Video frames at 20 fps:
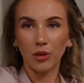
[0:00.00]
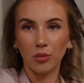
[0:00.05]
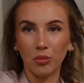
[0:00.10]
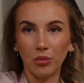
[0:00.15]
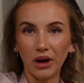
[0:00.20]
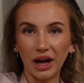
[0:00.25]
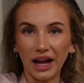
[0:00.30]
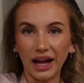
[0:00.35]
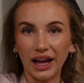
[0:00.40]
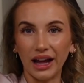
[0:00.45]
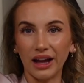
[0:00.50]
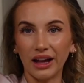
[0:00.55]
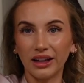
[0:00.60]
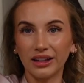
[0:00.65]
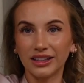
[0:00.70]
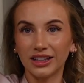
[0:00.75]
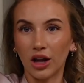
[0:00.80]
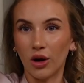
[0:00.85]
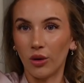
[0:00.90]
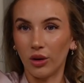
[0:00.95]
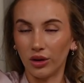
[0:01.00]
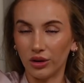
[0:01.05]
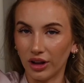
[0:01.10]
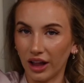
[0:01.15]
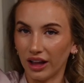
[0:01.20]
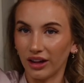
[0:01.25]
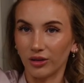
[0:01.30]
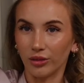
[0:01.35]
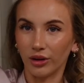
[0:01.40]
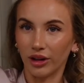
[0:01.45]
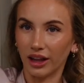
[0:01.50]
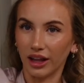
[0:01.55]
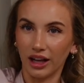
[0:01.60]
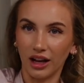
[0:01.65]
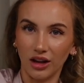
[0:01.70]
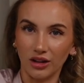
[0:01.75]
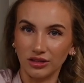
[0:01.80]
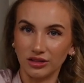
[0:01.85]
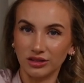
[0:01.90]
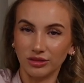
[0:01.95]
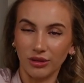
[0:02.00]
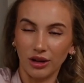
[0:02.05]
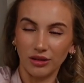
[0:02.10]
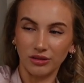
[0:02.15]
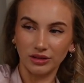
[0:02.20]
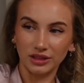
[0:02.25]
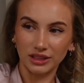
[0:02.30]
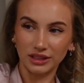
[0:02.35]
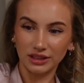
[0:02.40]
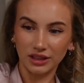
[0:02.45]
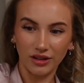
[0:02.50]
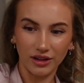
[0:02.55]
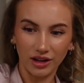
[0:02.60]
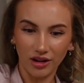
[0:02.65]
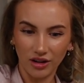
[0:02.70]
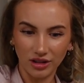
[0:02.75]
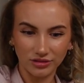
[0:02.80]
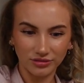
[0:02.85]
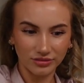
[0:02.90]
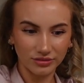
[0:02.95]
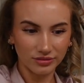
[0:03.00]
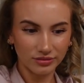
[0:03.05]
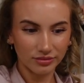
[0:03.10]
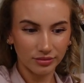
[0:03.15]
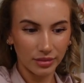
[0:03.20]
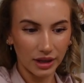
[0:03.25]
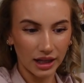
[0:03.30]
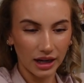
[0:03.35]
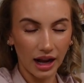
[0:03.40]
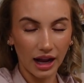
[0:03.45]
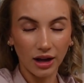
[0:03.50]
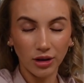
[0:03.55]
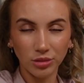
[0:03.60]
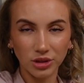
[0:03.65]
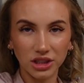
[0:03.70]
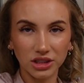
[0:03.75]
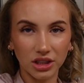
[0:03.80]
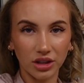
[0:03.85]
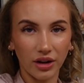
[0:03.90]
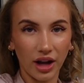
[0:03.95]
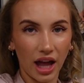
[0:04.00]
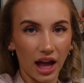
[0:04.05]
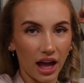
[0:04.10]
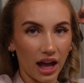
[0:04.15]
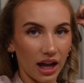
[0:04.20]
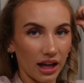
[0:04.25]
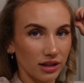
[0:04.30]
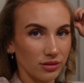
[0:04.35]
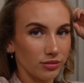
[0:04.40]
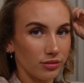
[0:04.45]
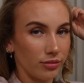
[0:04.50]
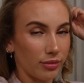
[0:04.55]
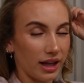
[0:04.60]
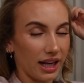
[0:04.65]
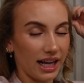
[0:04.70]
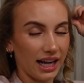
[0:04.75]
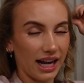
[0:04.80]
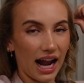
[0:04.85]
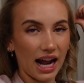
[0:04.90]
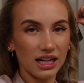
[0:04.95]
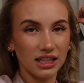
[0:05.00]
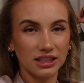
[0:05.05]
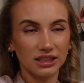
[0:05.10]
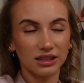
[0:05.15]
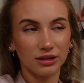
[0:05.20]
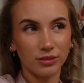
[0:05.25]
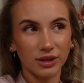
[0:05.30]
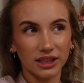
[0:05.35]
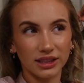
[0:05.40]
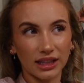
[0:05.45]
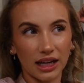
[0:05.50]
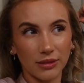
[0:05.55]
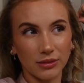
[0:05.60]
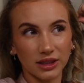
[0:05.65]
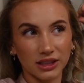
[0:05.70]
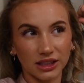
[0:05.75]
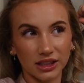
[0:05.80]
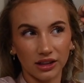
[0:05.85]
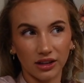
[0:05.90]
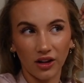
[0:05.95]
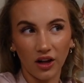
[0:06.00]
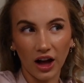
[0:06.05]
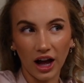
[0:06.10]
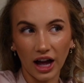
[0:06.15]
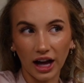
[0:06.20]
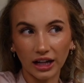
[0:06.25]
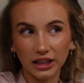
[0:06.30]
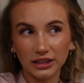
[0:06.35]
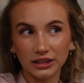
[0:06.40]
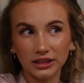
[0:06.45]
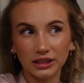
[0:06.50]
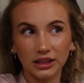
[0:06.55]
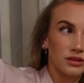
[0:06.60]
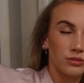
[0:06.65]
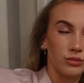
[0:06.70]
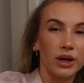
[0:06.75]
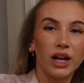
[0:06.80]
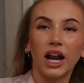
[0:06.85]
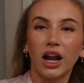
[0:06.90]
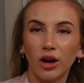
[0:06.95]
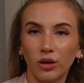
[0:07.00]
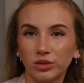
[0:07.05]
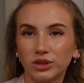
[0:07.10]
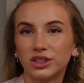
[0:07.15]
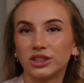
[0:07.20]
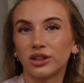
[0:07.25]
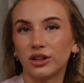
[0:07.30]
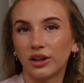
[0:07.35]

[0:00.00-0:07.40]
but no one like really knows what was going on. But I hope she's okay. But it added some excitement to the class. But I hope she's